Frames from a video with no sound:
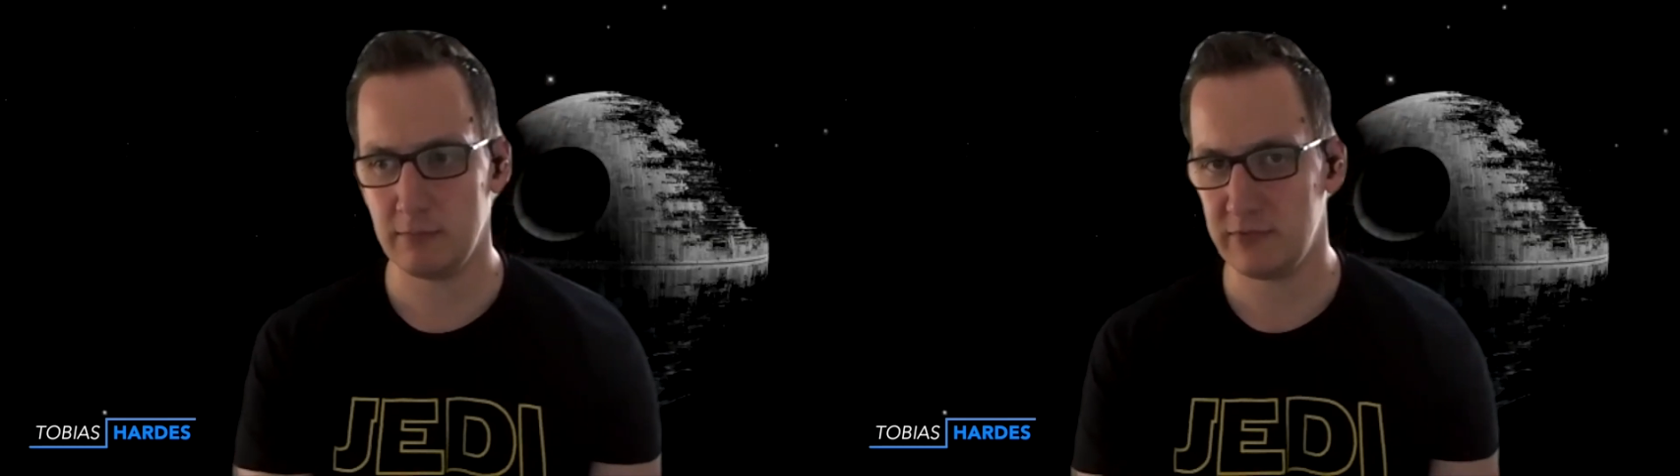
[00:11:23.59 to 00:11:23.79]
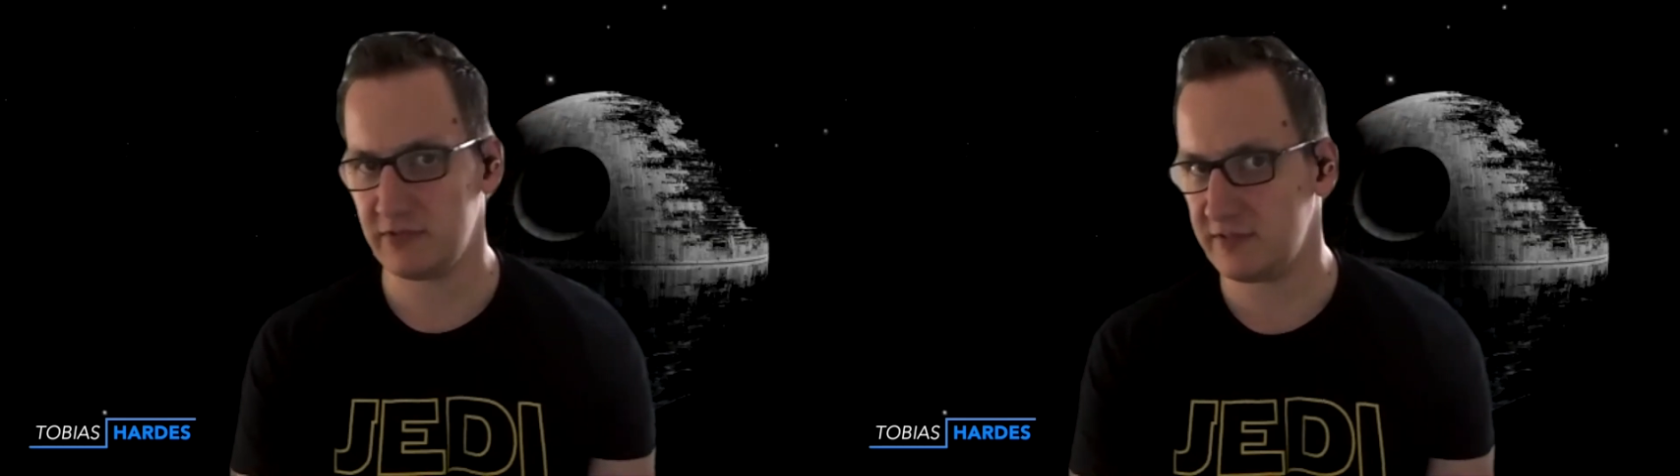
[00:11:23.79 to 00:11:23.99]

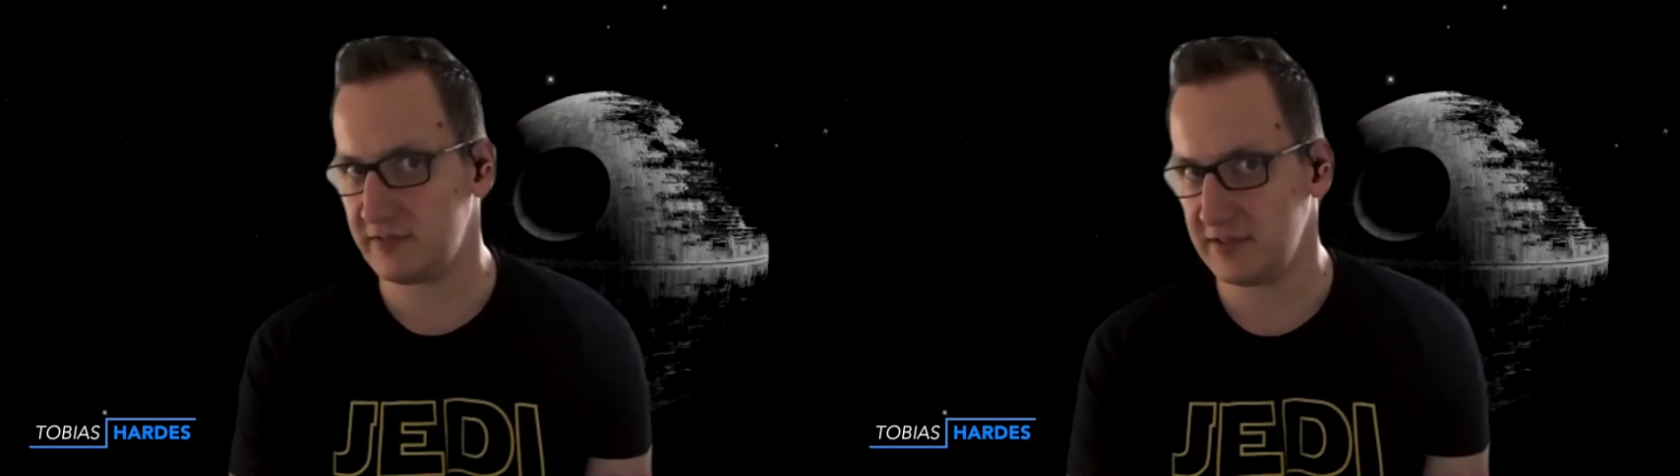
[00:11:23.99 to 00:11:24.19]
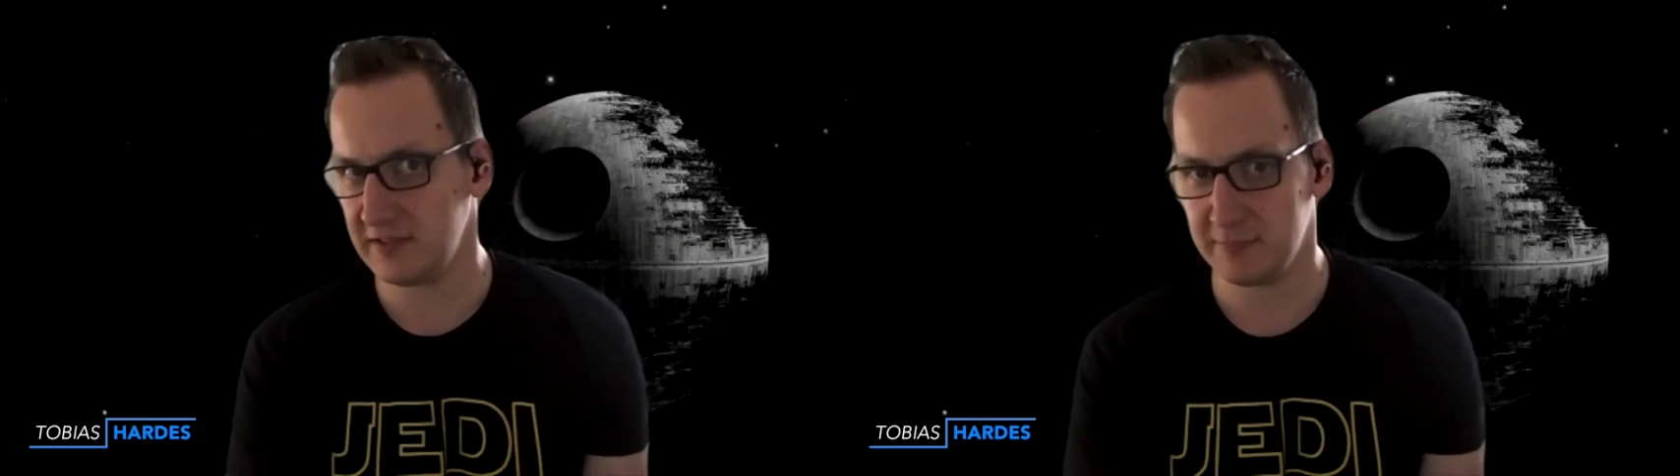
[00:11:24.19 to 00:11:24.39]

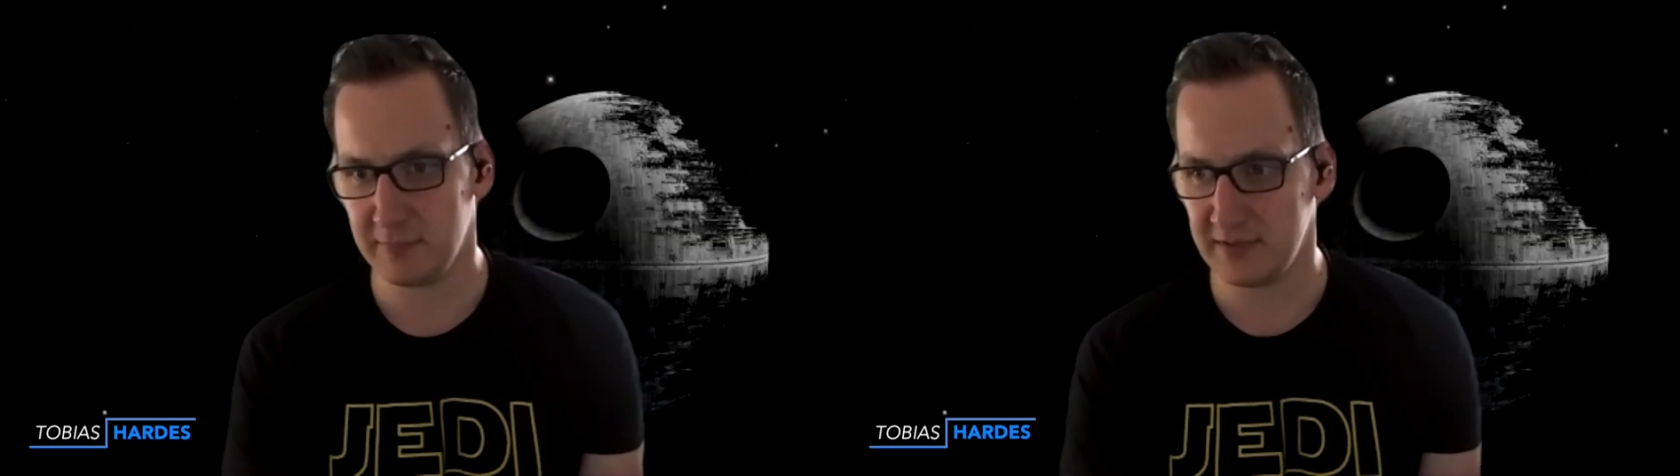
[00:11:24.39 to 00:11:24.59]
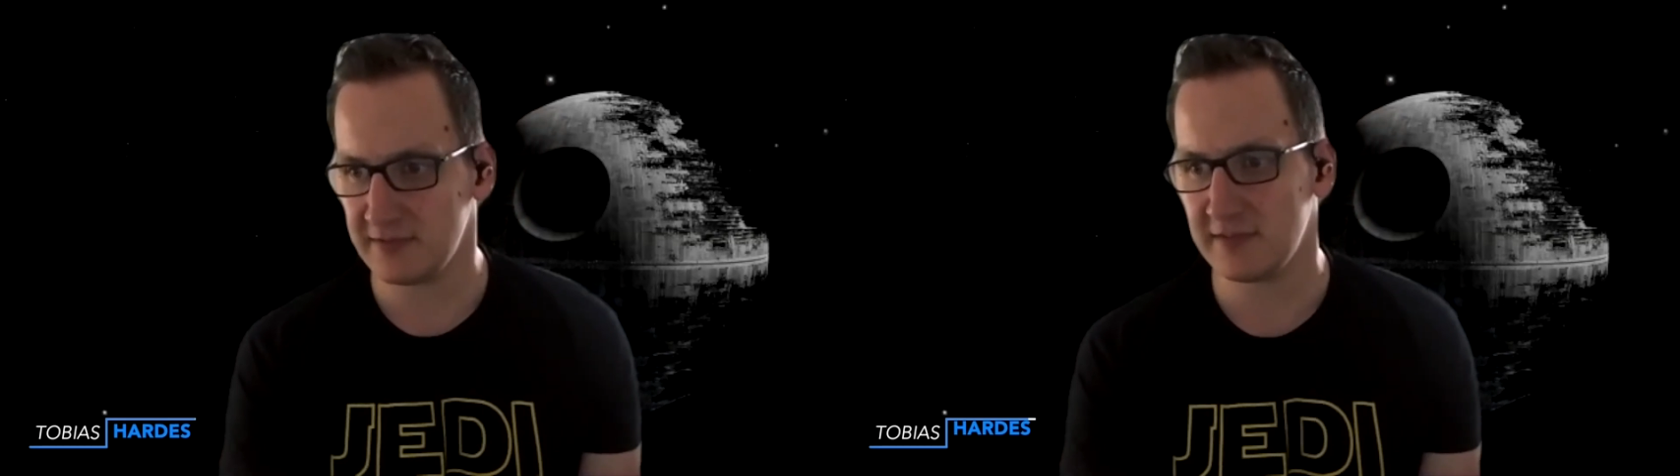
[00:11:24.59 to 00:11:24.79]
6
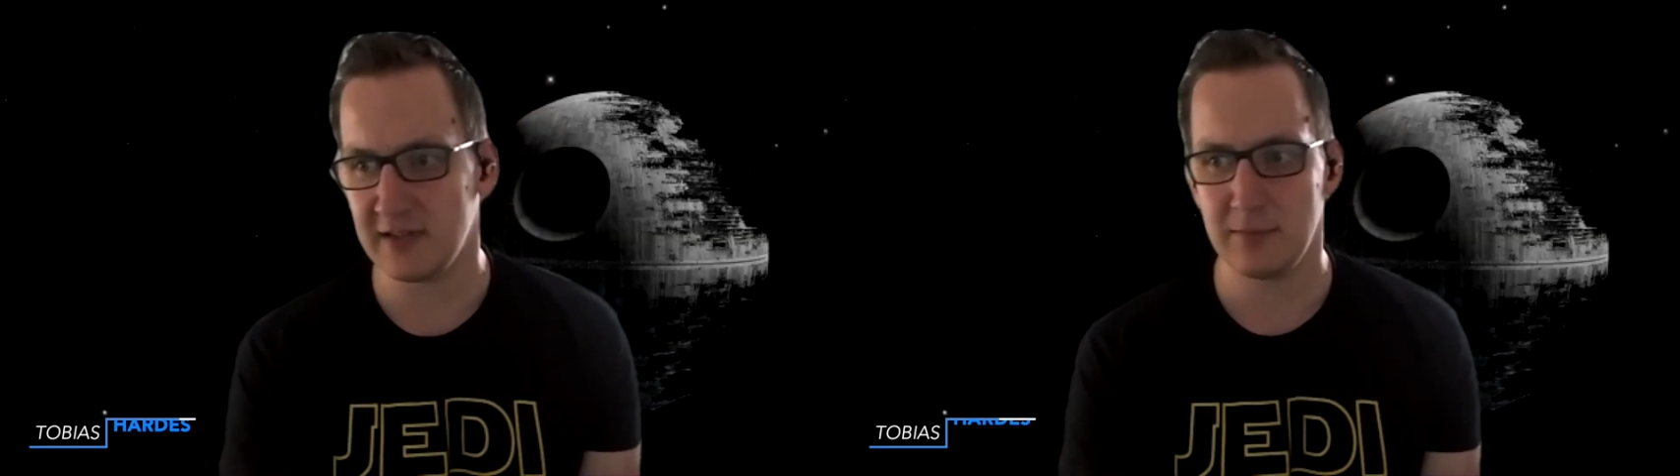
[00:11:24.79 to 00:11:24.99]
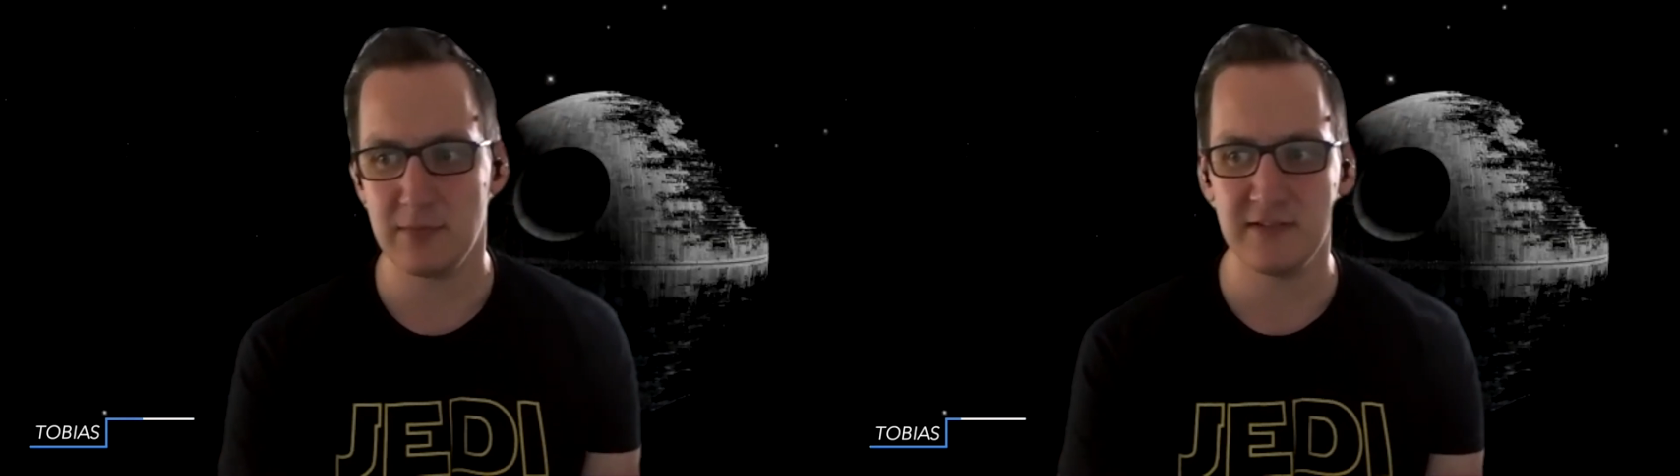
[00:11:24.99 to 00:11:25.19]
months,
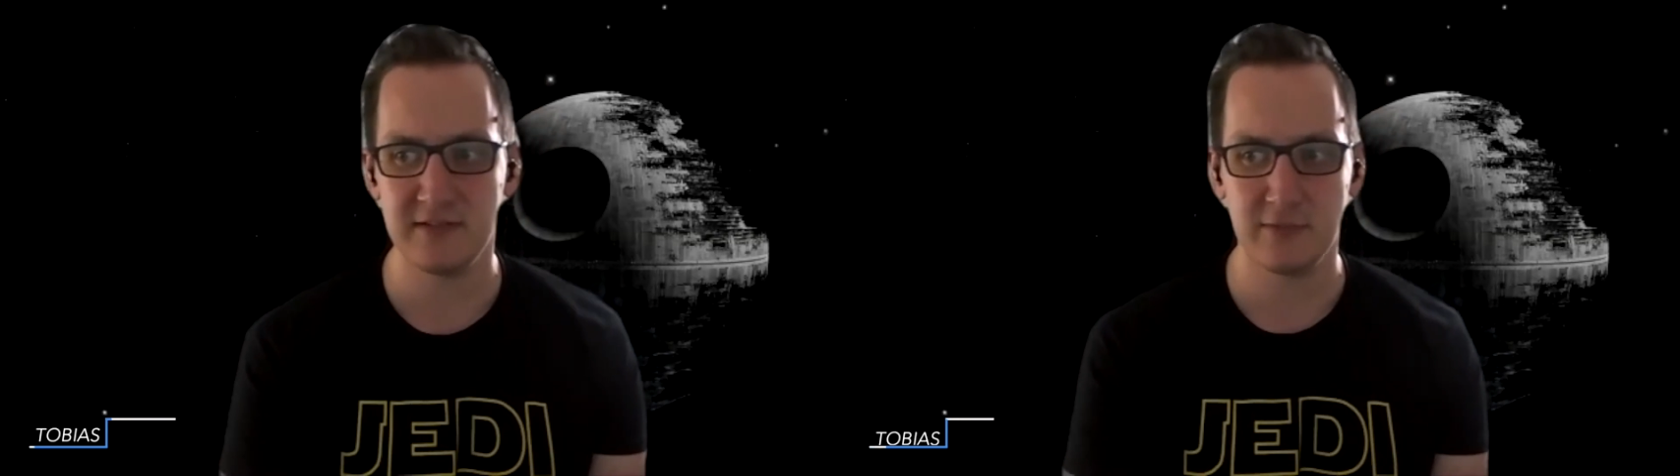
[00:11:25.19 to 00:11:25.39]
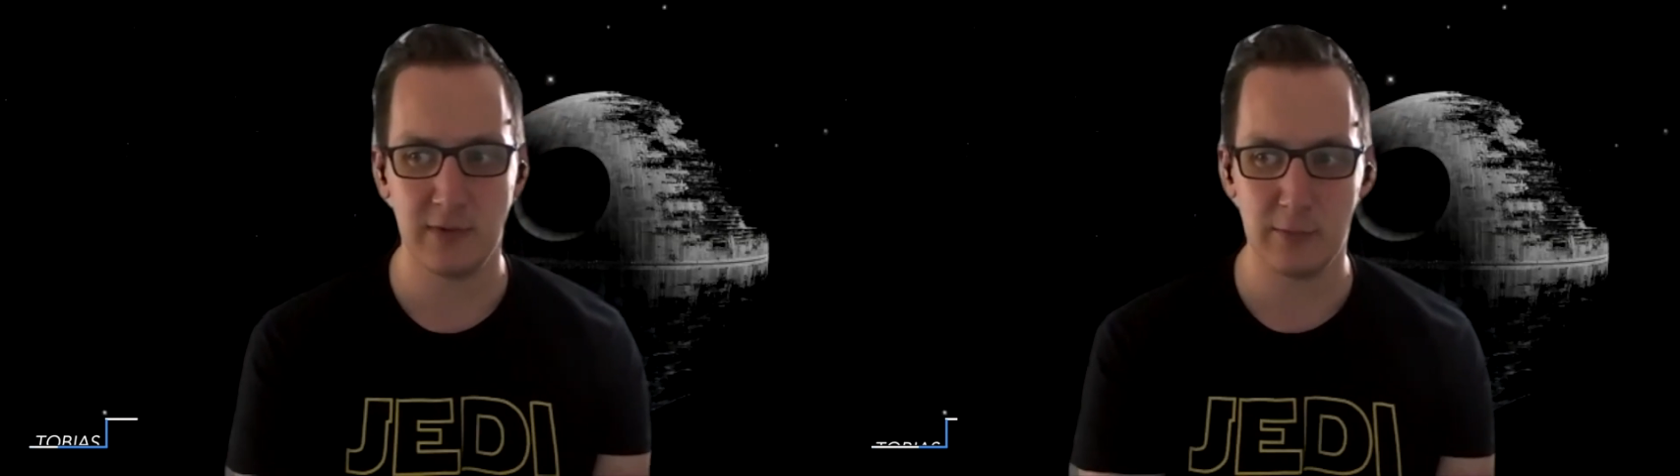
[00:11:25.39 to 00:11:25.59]
9
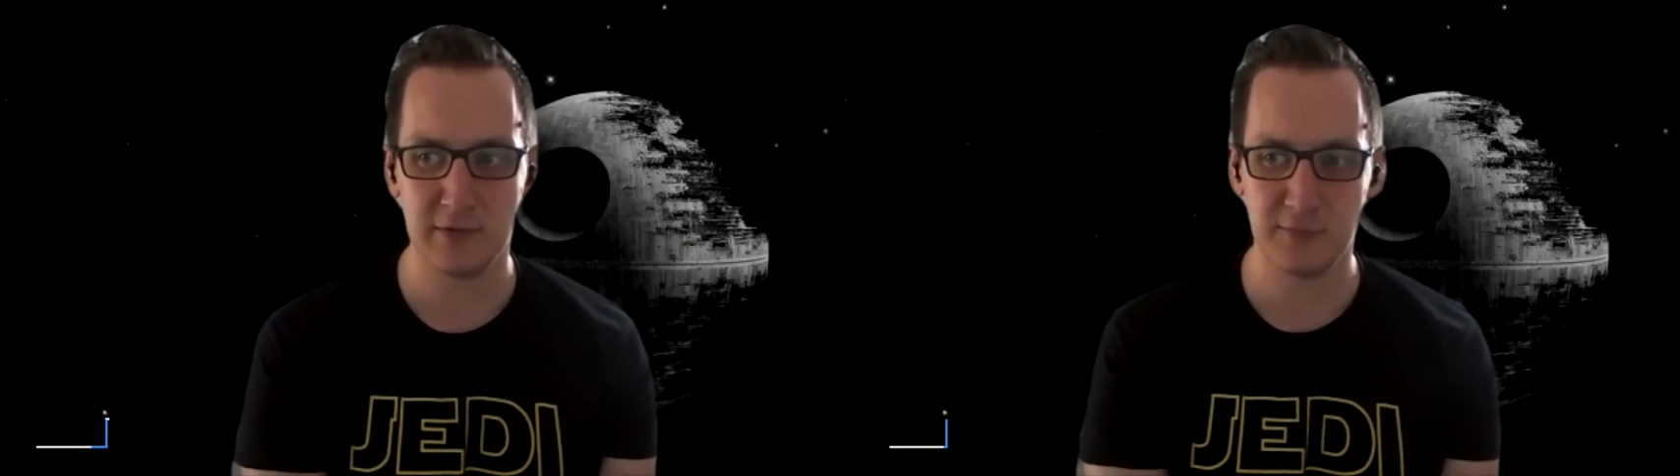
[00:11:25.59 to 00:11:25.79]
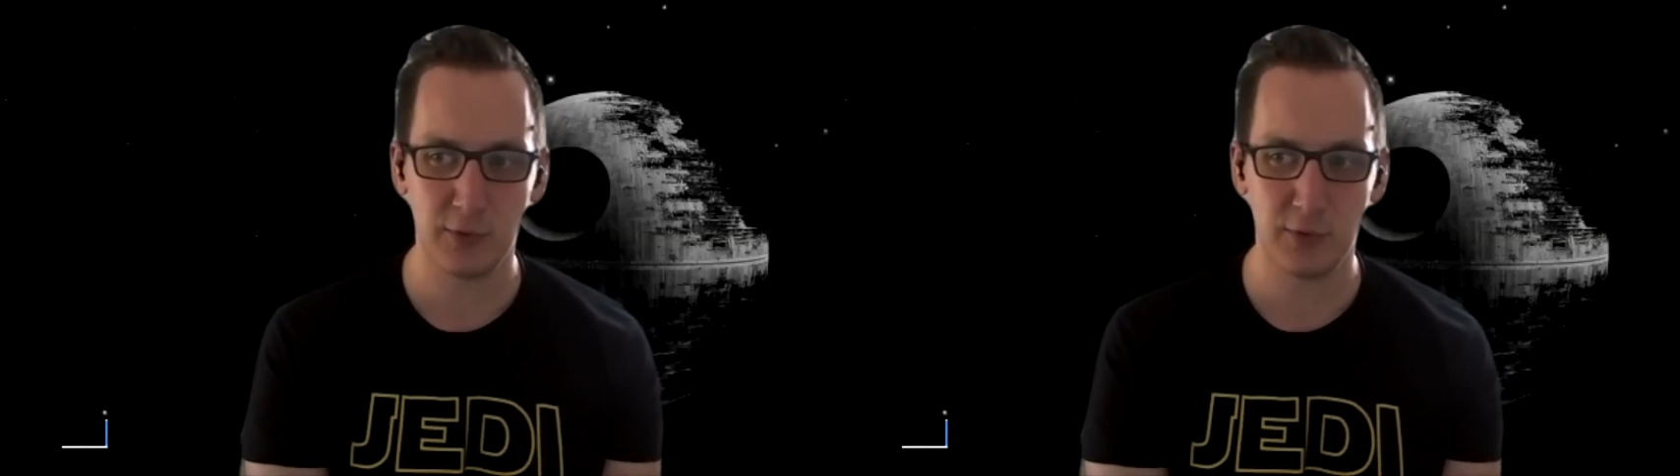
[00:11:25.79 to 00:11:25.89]
months where I was